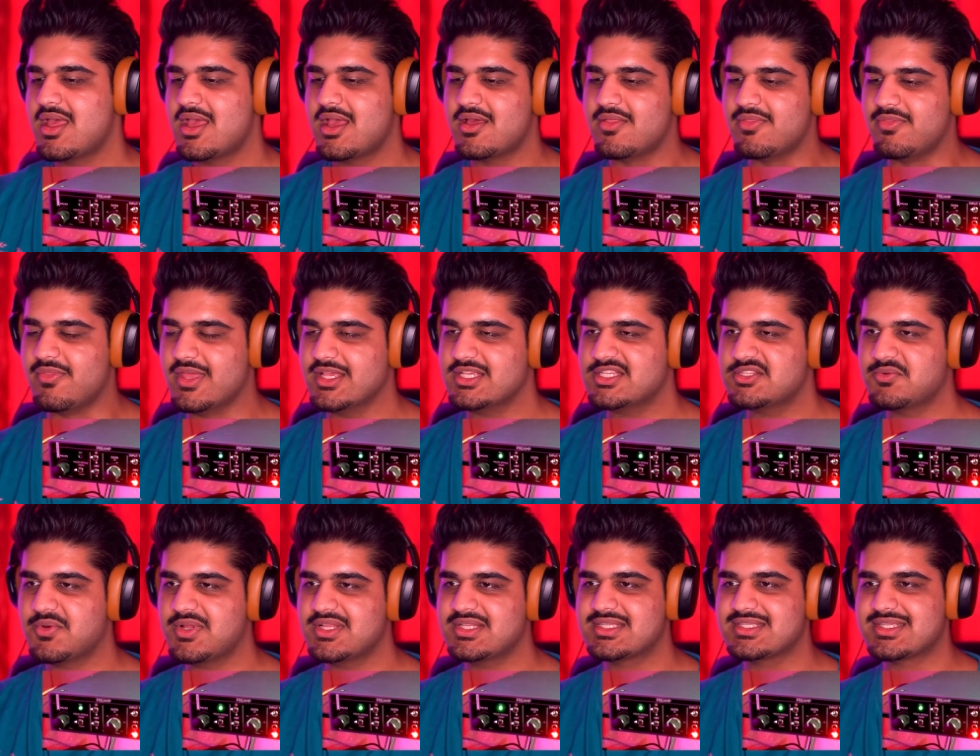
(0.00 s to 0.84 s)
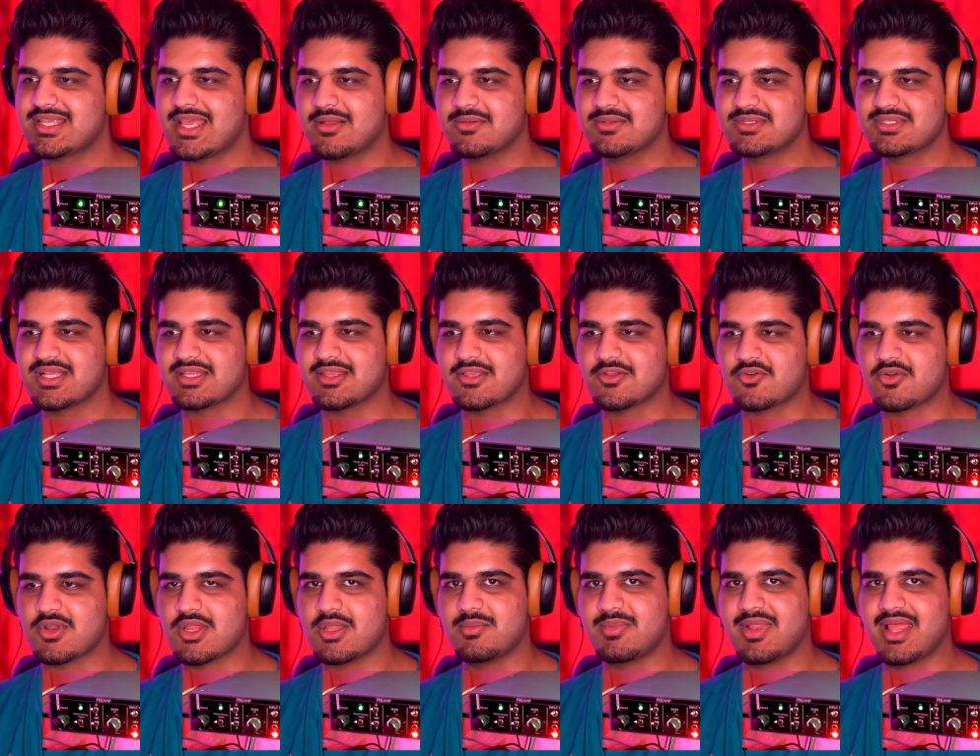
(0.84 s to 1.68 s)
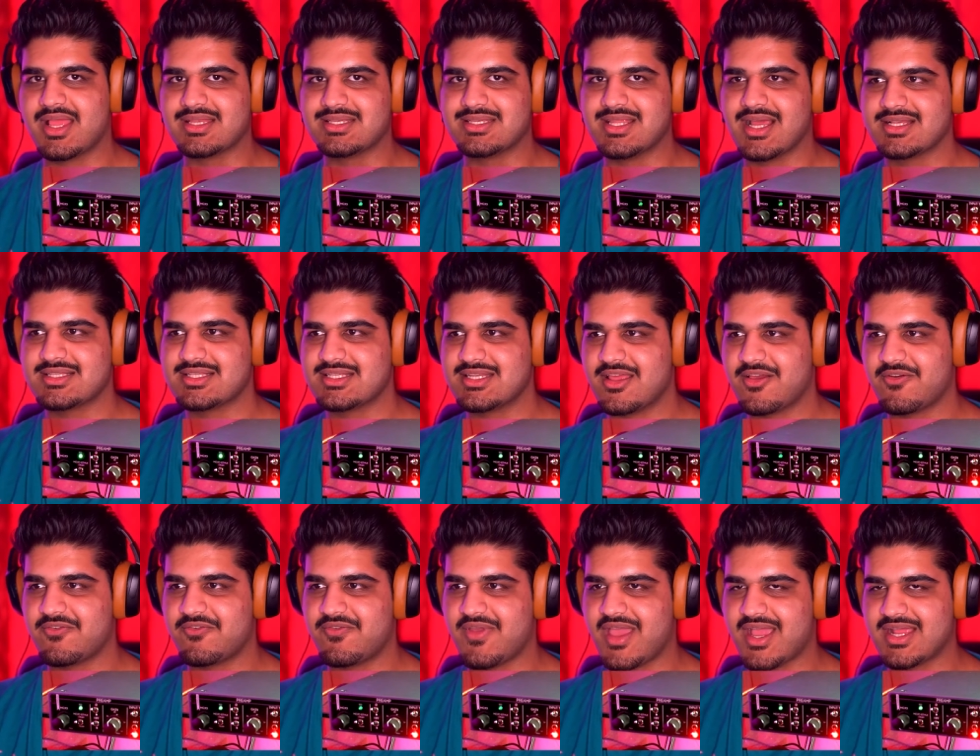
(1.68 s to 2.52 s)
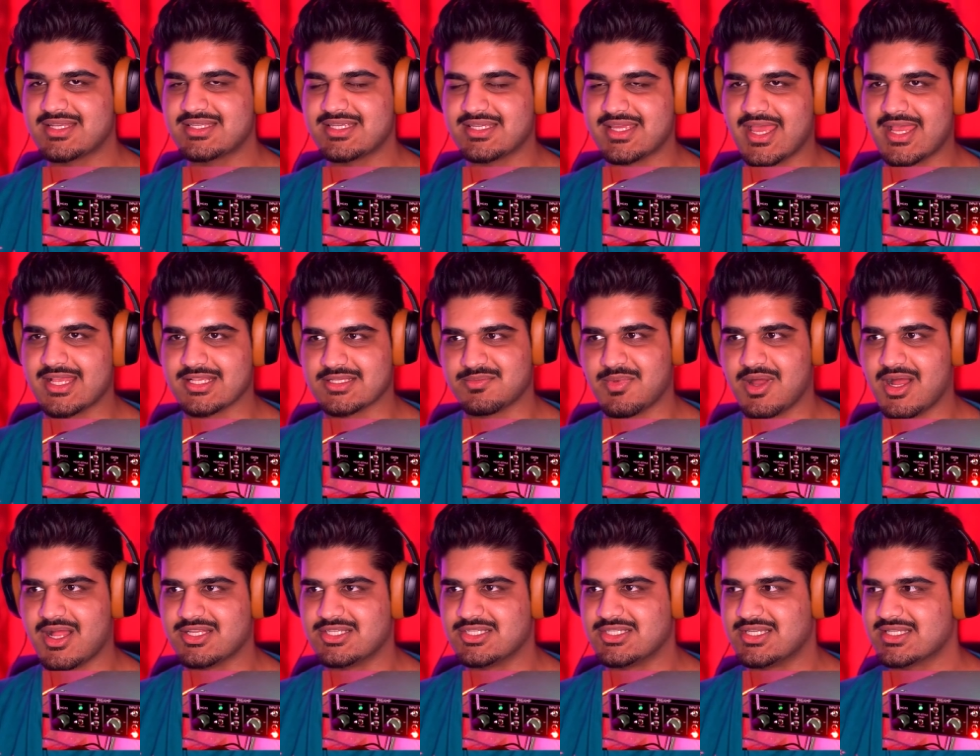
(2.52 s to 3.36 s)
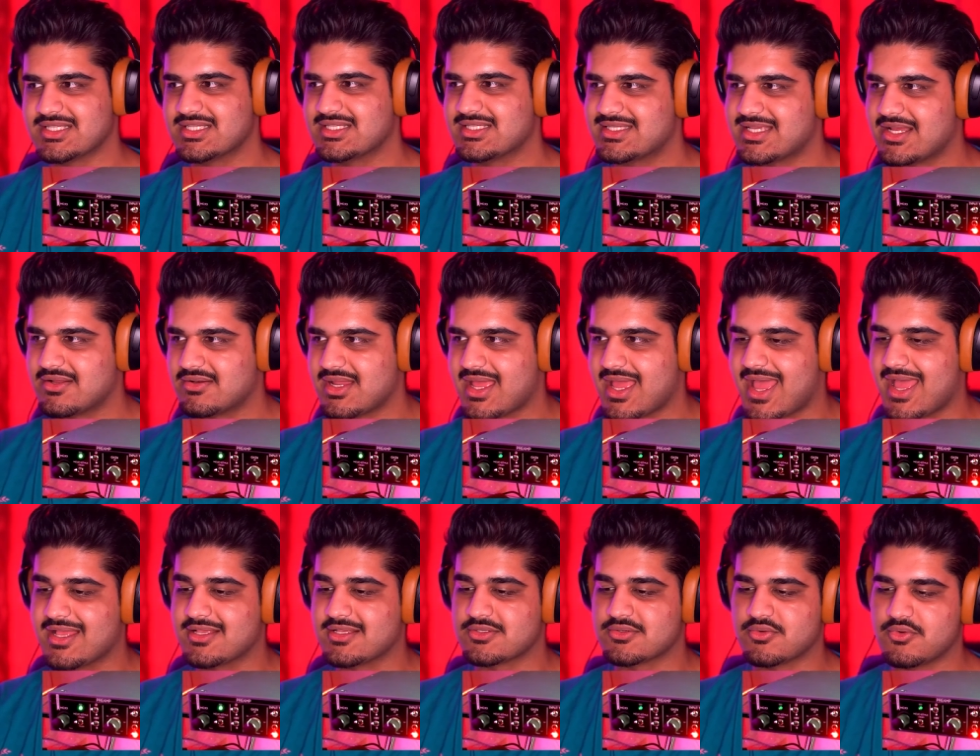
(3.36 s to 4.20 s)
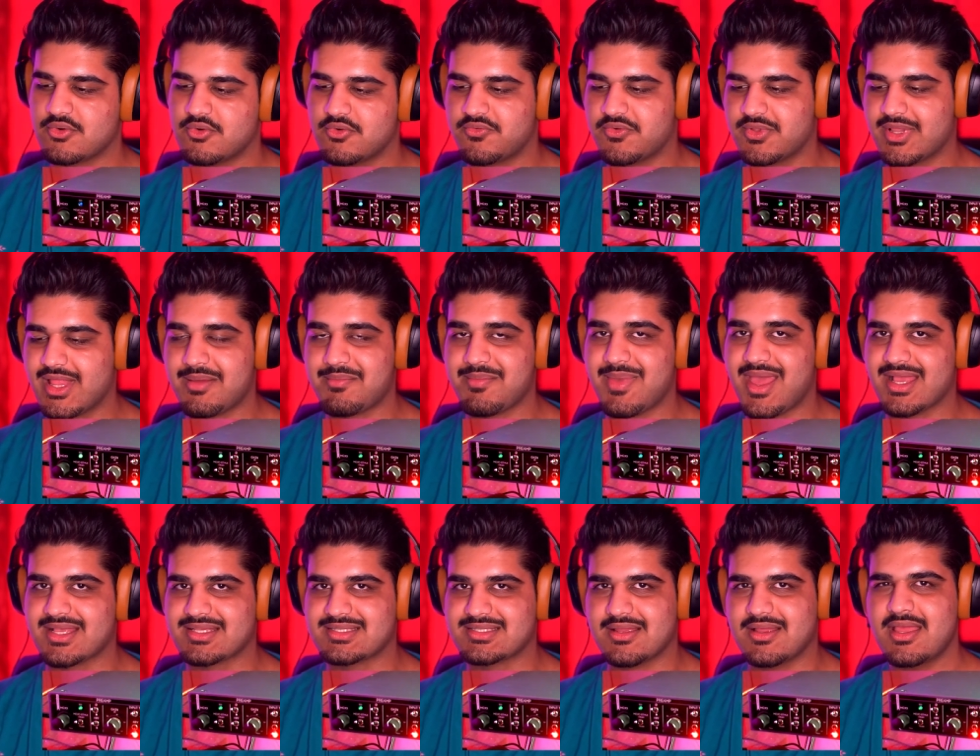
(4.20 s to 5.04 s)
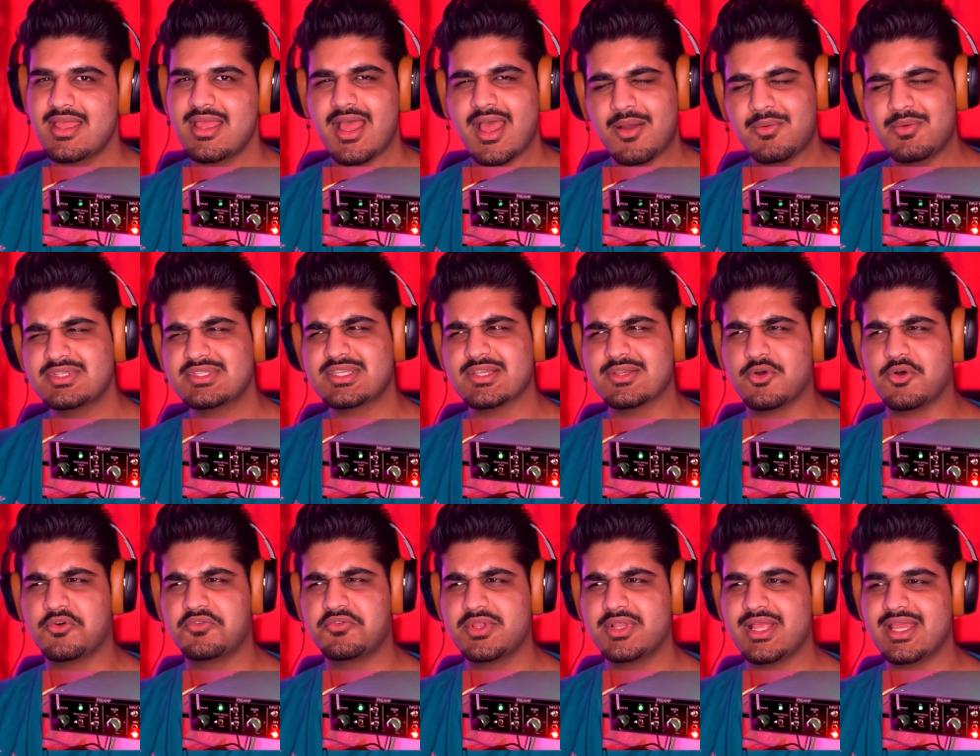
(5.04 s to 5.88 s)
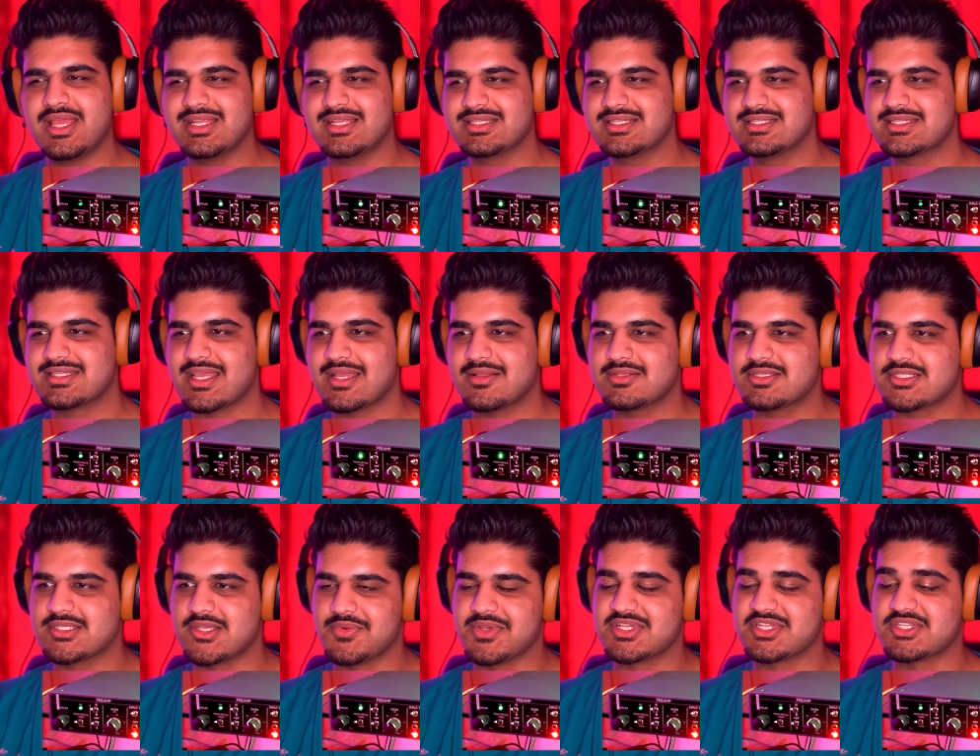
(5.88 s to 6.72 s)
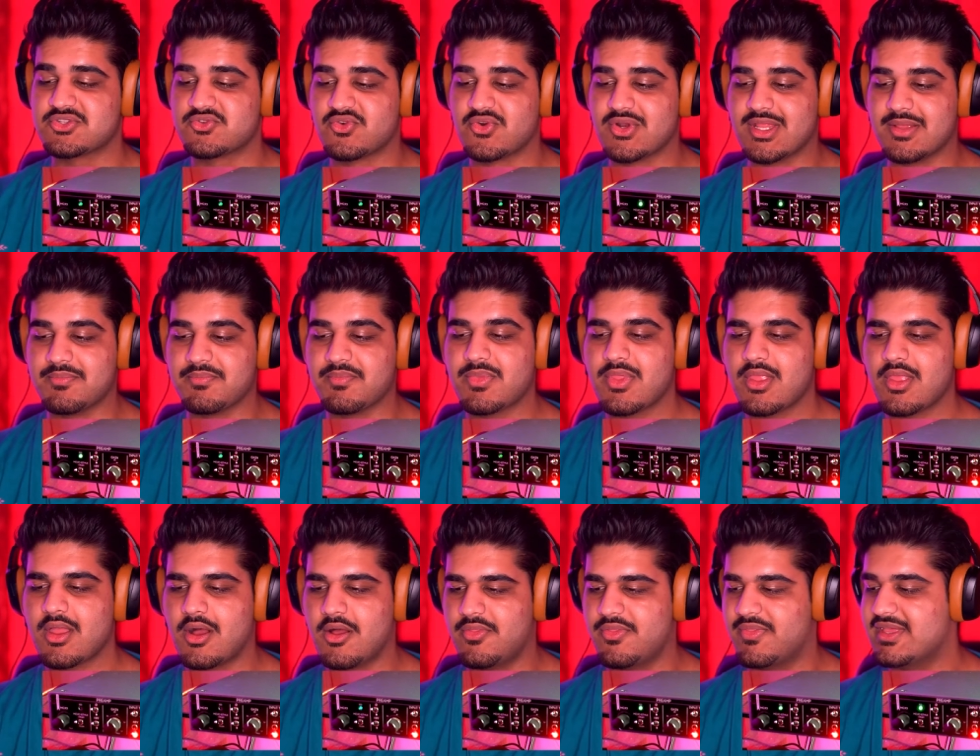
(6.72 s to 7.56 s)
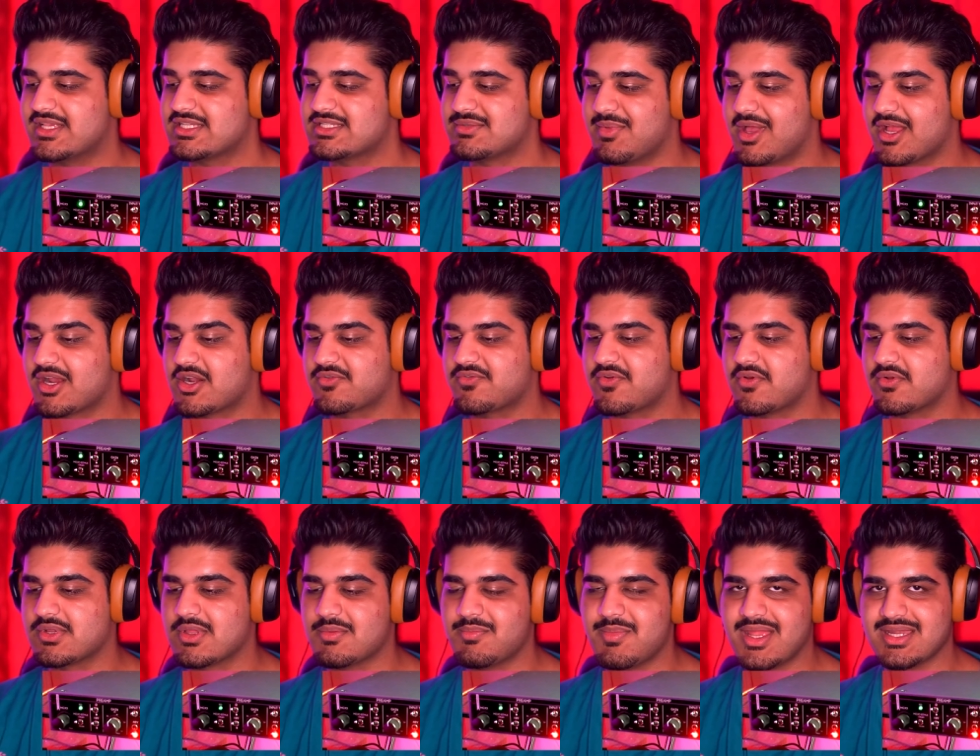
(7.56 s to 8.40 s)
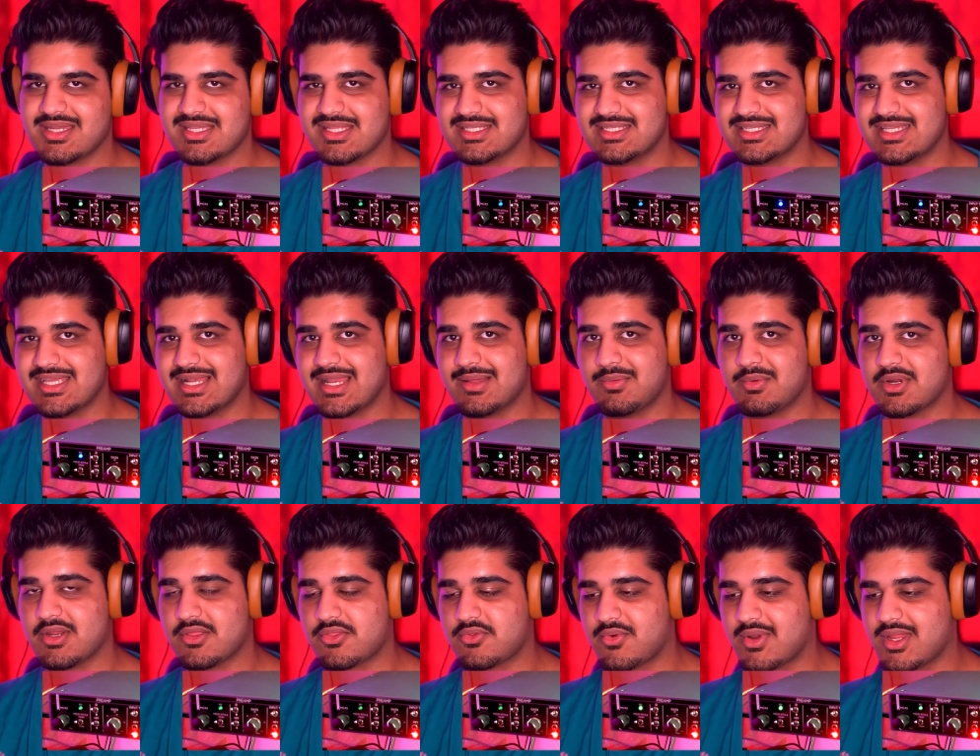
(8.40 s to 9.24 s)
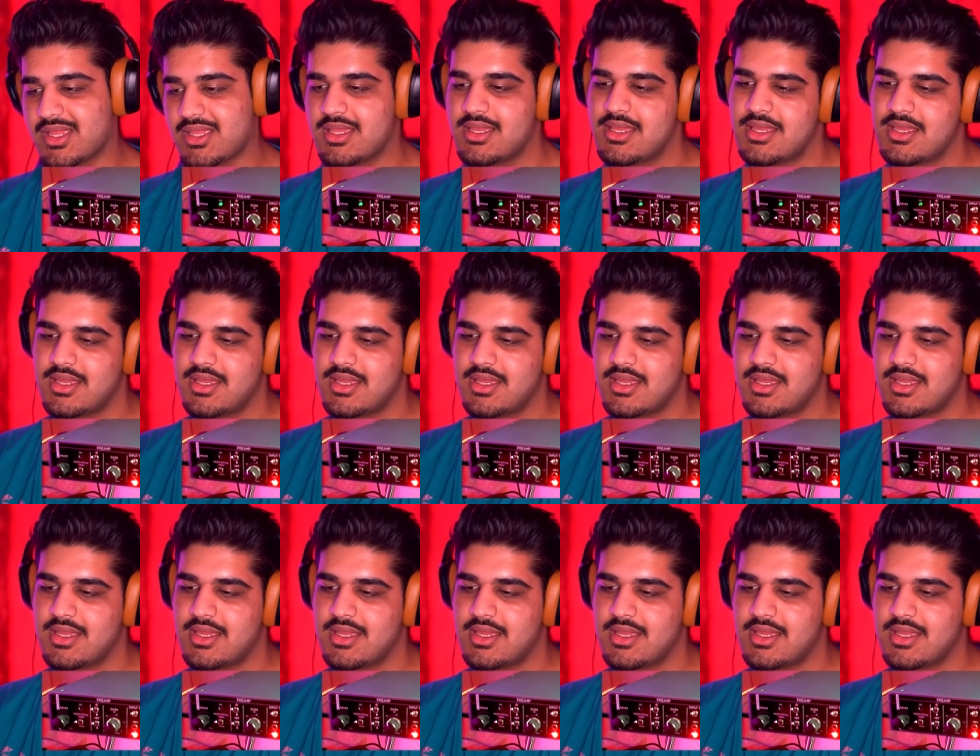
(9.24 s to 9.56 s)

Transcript: This one sounds like the cream like doesn't affect it as much. It doesn't sound as awful at maxed out. I wouldn't say awful, it doesn't sound so extreme on this microphone compared to the TLM 103.